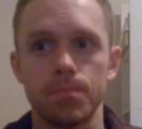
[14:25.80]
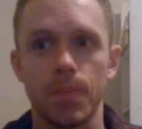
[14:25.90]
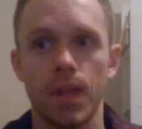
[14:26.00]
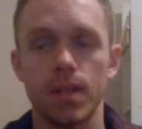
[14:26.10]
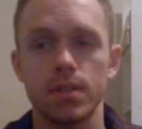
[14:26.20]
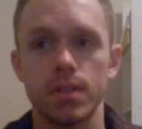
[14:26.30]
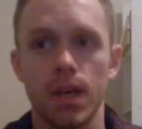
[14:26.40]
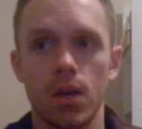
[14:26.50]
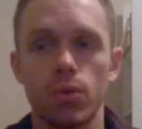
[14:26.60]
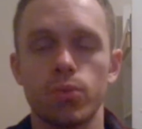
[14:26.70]
That's
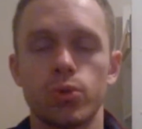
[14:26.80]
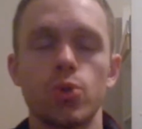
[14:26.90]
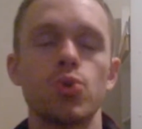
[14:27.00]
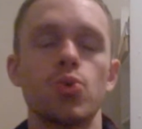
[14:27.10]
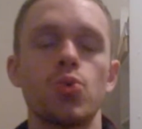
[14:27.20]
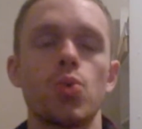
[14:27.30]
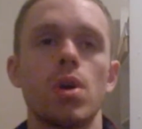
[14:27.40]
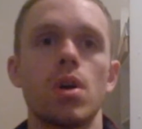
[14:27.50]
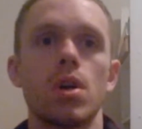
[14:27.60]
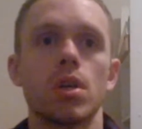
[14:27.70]
how to
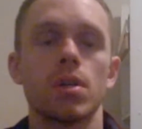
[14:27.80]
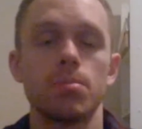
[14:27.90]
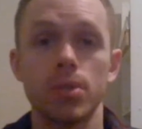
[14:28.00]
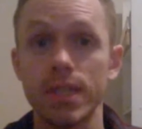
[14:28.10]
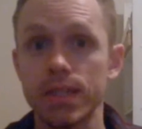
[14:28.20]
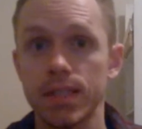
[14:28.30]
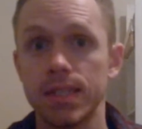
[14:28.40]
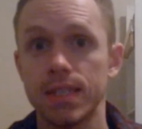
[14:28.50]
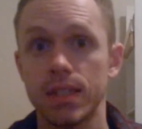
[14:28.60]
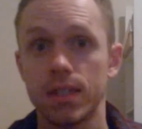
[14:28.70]

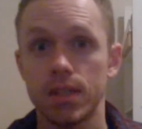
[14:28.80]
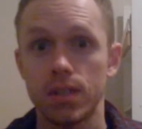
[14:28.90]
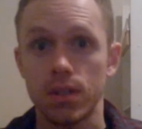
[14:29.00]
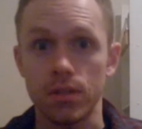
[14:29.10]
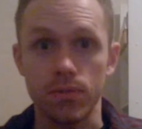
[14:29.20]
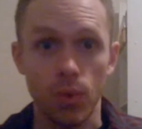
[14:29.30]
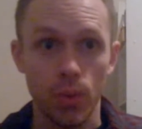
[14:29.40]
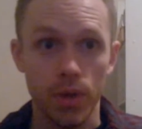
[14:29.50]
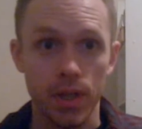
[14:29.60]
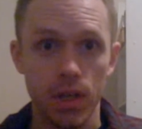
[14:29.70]
completely
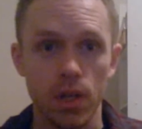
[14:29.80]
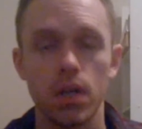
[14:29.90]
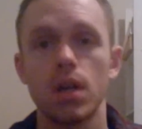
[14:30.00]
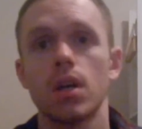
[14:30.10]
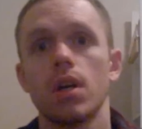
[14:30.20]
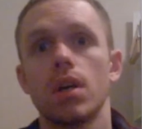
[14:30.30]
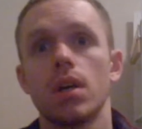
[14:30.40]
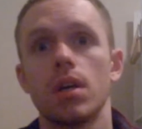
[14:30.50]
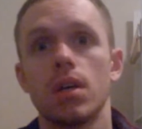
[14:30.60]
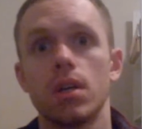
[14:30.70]
avoid
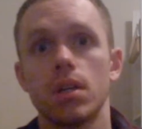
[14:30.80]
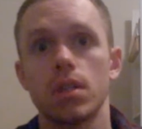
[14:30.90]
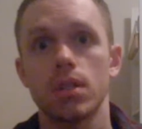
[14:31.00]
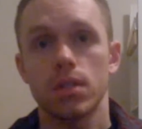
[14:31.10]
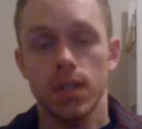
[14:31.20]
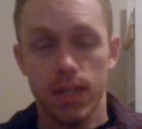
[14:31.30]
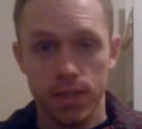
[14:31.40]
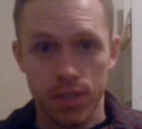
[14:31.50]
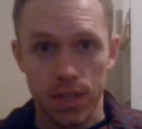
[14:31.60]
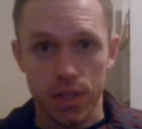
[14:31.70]
getting
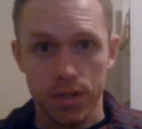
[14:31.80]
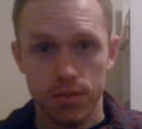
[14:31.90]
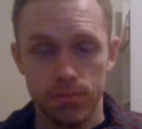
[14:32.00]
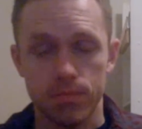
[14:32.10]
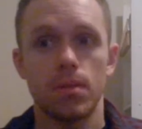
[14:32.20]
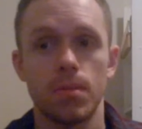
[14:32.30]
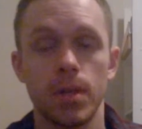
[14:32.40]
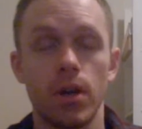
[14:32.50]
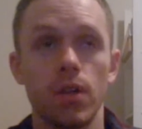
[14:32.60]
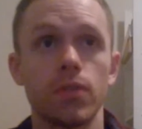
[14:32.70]
sick. It
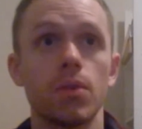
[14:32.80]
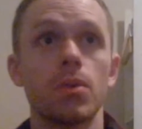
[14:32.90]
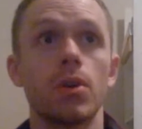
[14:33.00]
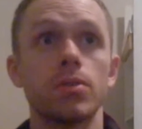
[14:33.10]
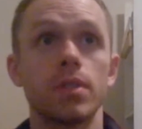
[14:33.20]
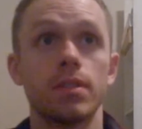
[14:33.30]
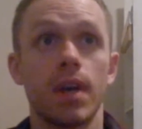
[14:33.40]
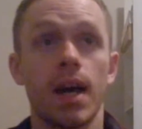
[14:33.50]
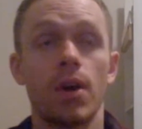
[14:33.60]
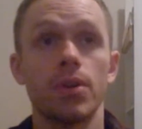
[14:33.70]
also goes into
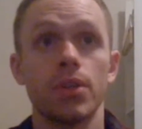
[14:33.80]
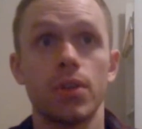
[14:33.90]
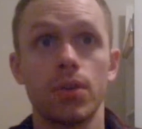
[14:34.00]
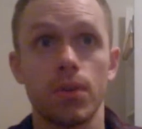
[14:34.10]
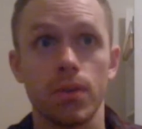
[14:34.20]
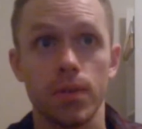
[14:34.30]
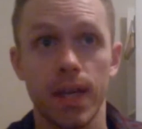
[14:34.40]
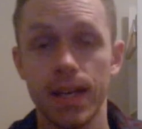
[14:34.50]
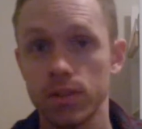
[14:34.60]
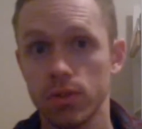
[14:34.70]
how to cure
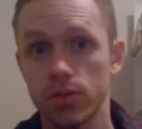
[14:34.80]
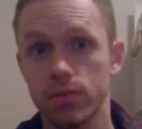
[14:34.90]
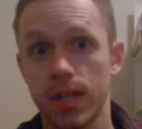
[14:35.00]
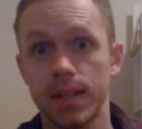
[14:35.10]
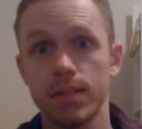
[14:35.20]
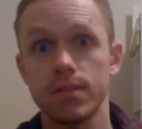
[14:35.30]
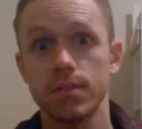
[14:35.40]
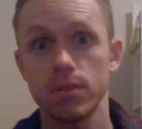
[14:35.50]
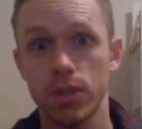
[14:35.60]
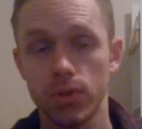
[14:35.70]
cancers, 10
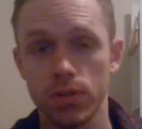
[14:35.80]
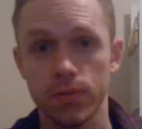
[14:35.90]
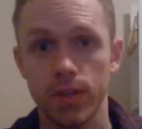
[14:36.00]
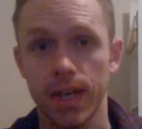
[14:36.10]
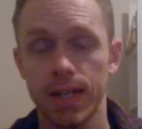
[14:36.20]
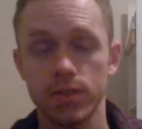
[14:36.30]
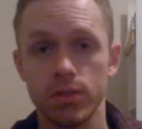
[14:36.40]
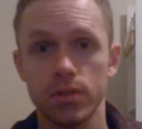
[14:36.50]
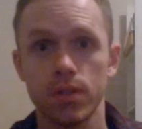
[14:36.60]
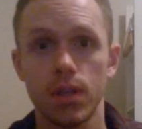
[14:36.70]
cures for cancer.